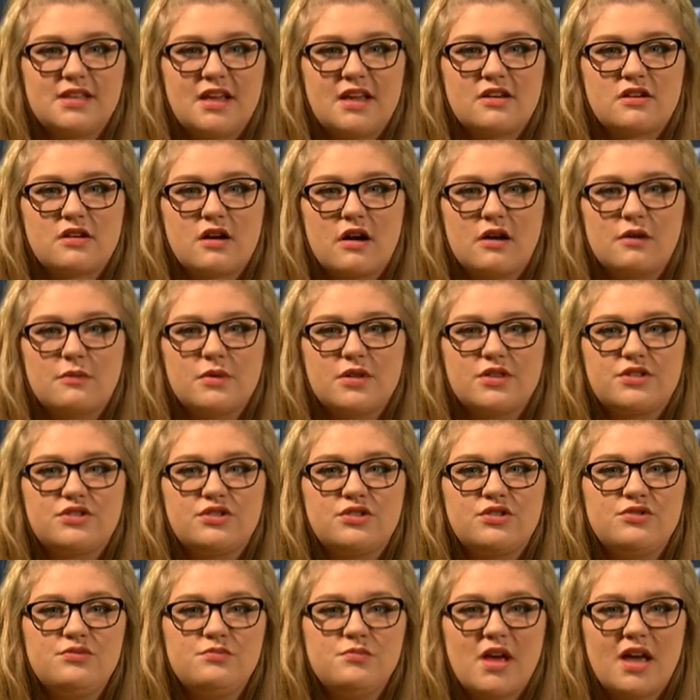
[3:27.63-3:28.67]
a car with
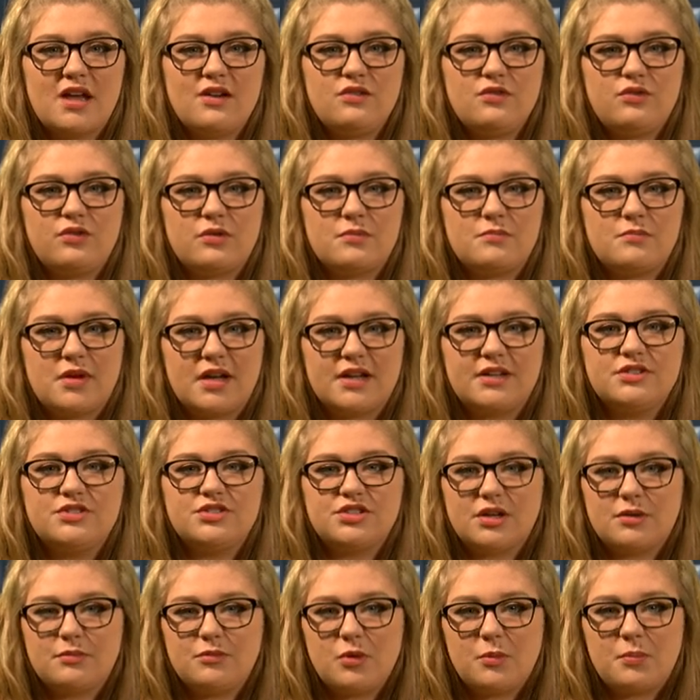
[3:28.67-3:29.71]
two men from
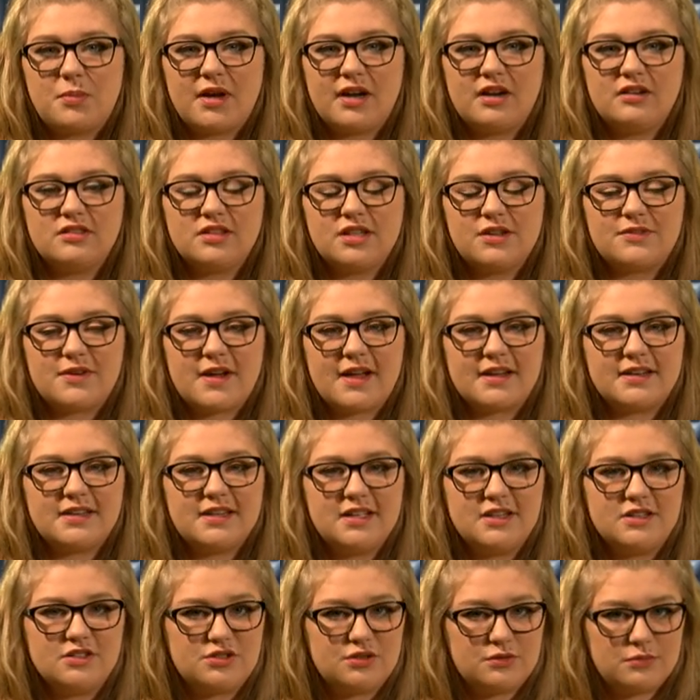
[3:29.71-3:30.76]
Belgium apparently ran
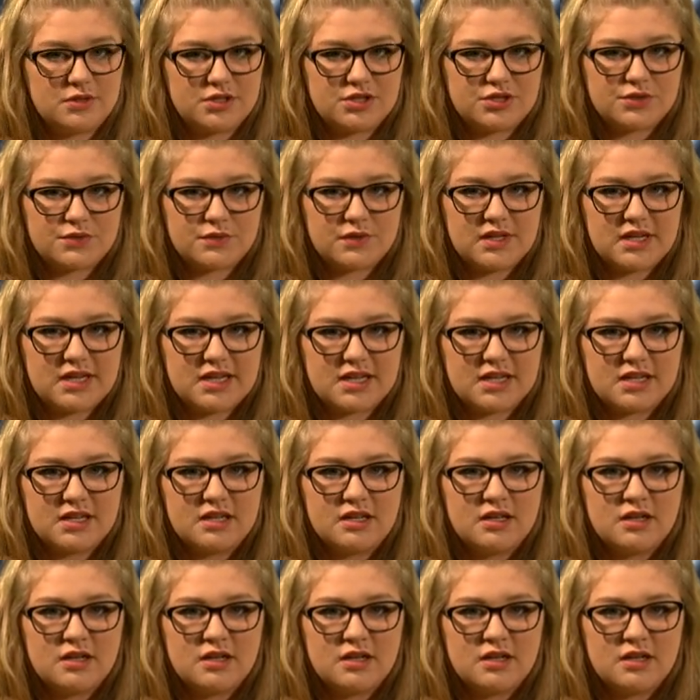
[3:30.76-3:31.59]
into a tree.